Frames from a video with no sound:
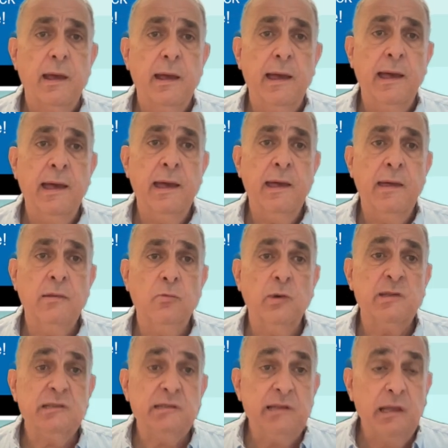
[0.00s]
And
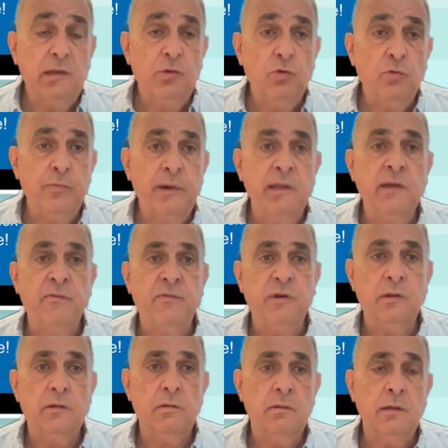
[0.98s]
what's NetU
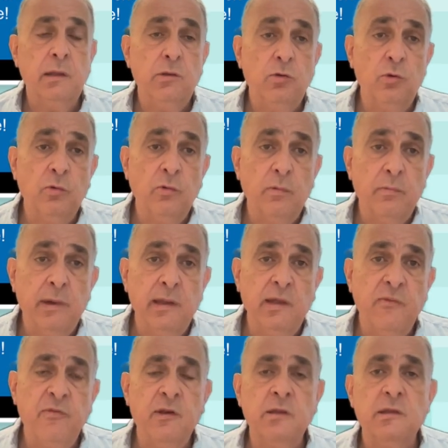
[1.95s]
benefit? NetU
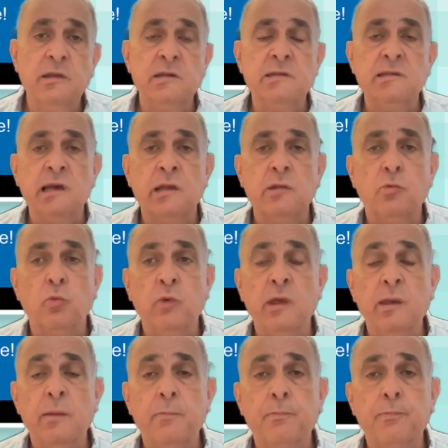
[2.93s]
benefit is that
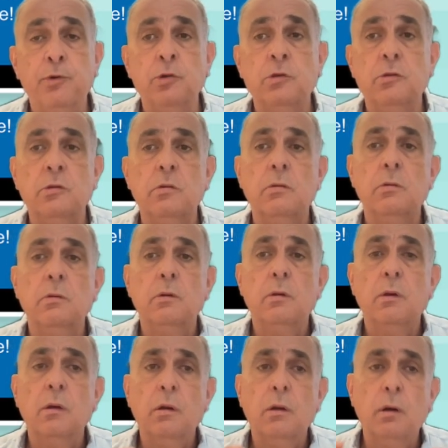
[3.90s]
we put
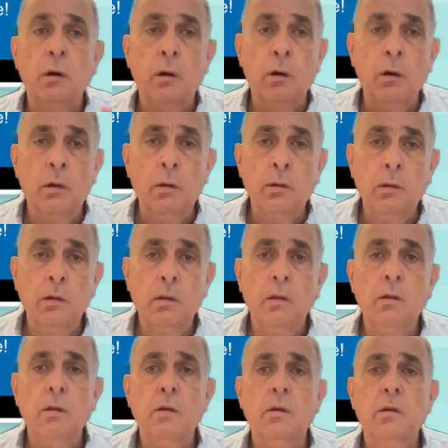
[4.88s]
all
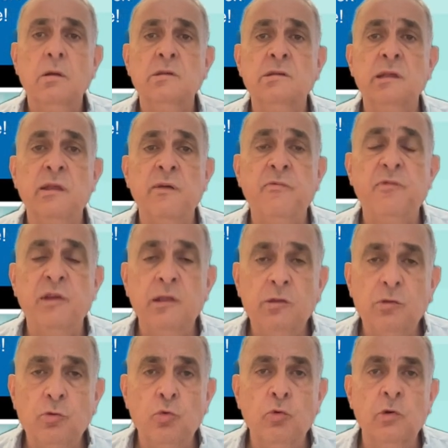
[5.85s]
the
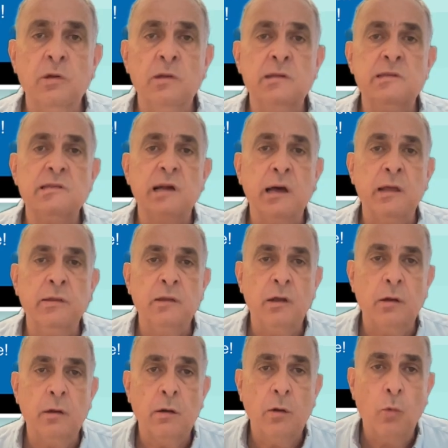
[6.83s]
different tools
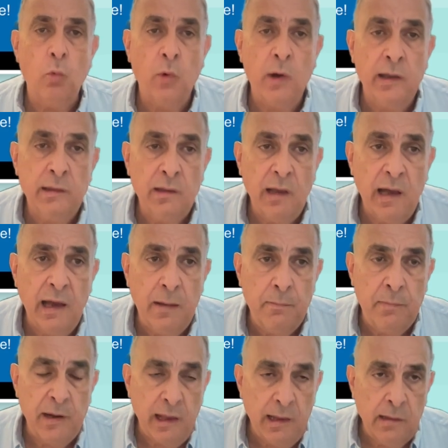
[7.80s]
under one
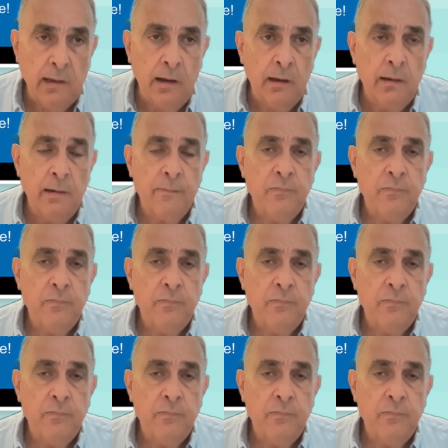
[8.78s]
umbrella,